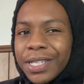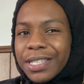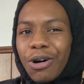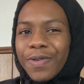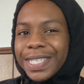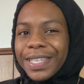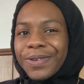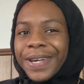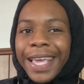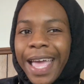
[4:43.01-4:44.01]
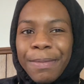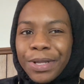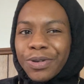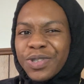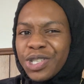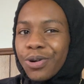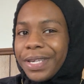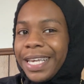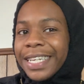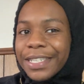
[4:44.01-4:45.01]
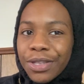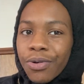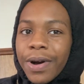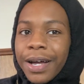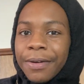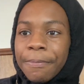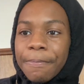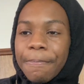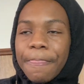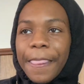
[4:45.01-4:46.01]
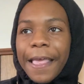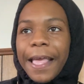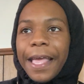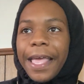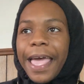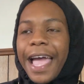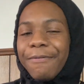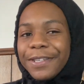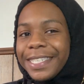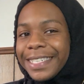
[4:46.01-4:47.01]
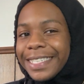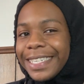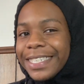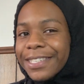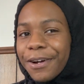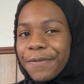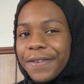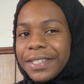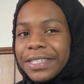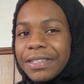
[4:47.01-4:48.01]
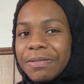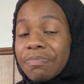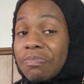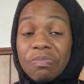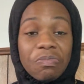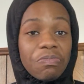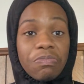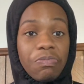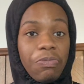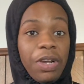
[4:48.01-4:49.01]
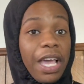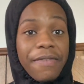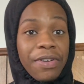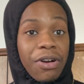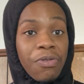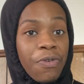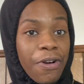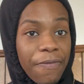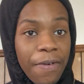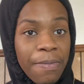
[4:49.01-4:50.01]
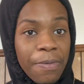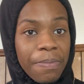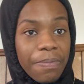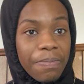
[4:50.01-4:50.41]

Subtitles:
It's always a little game, a little joke he has to throw at him. Ever since this surfaced, we haven't heard a word from him.